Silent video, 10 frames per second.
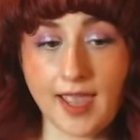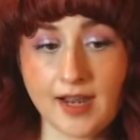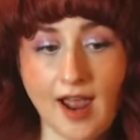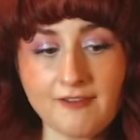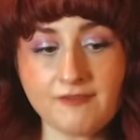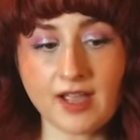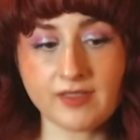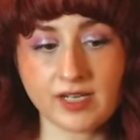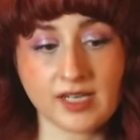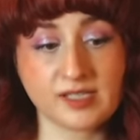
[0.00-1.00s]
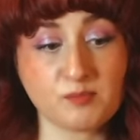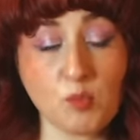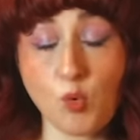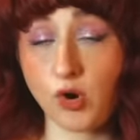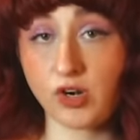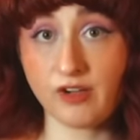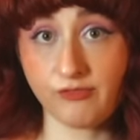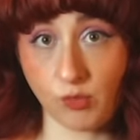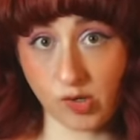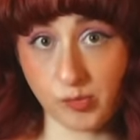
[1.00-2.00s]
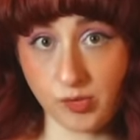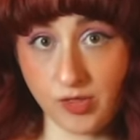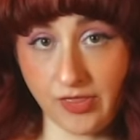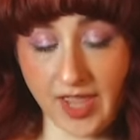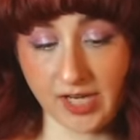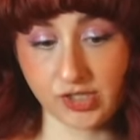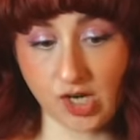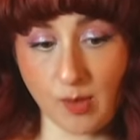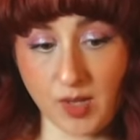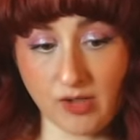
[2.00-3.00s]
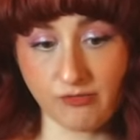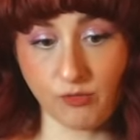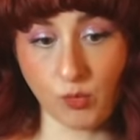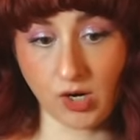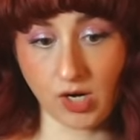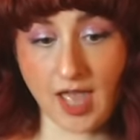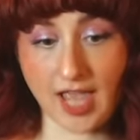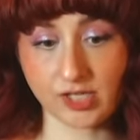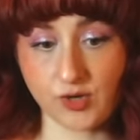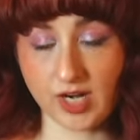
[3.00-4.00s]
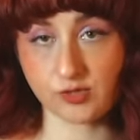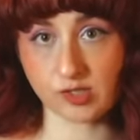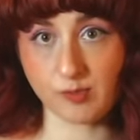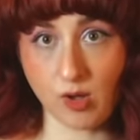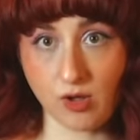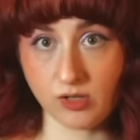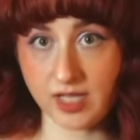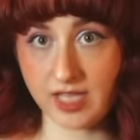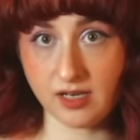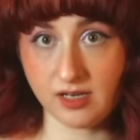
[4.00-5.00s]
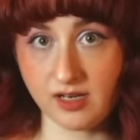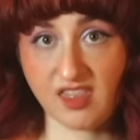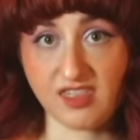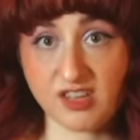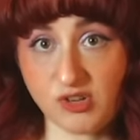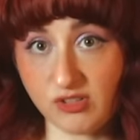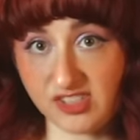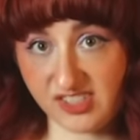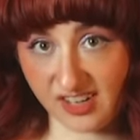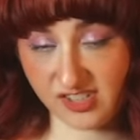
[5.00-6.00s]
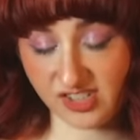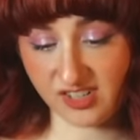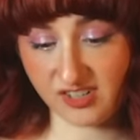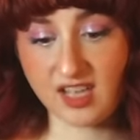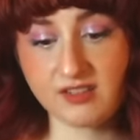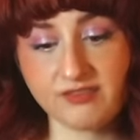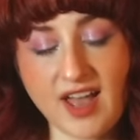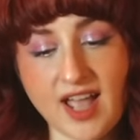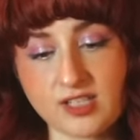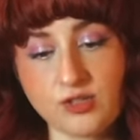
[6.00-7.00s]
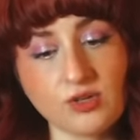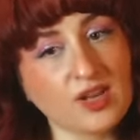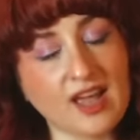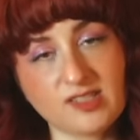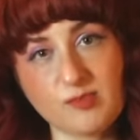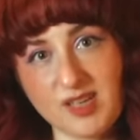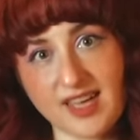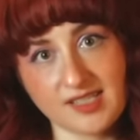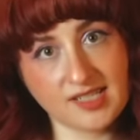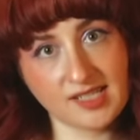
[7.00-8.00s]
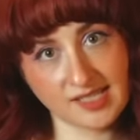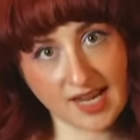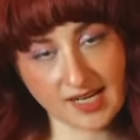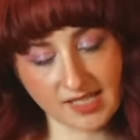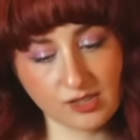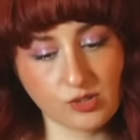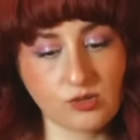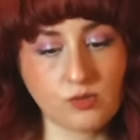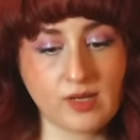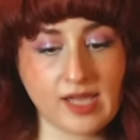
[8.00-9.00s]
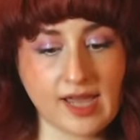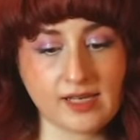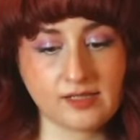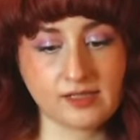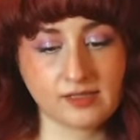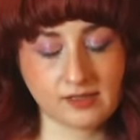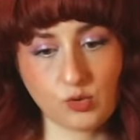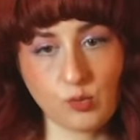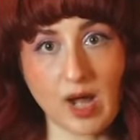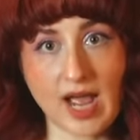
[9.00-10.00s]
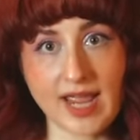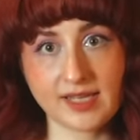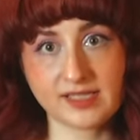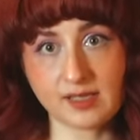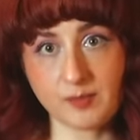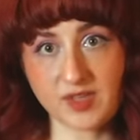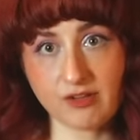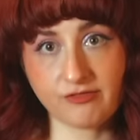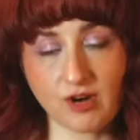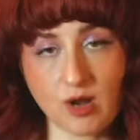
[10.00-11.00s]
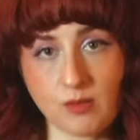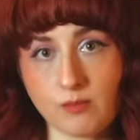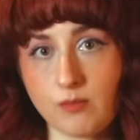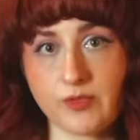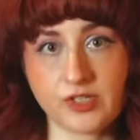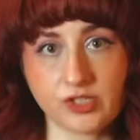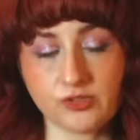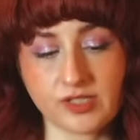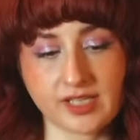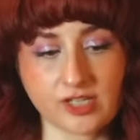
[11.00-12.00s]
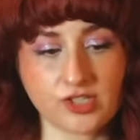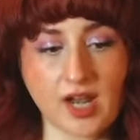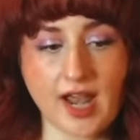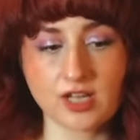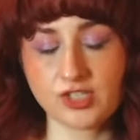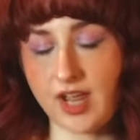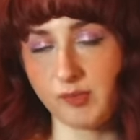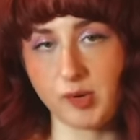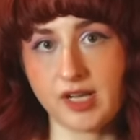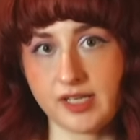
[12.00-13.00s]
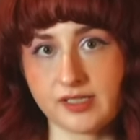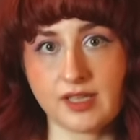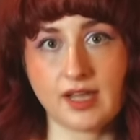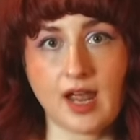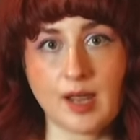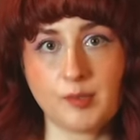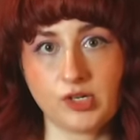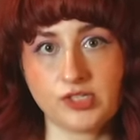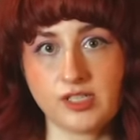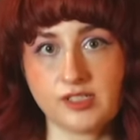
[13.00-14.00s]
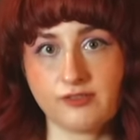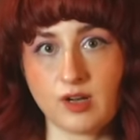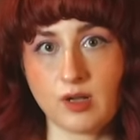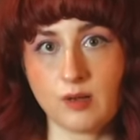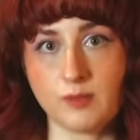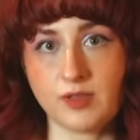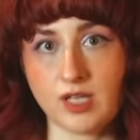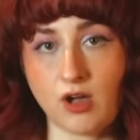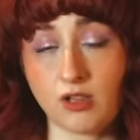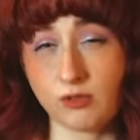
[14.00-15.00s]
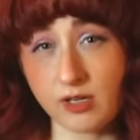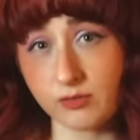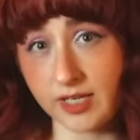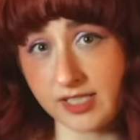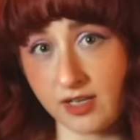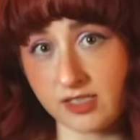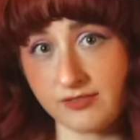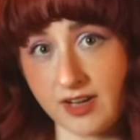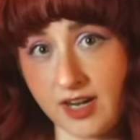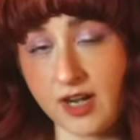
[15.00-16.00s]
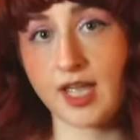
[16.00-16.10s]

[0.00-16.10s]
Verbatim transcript: And I find that it is more affordable than shopping for extra, extra small in the adult section. In fact, you don't have to be that teeny tiny to buy something from the children's section. I actually have a bodice that I purchased from the Colorado Renaissance Fair,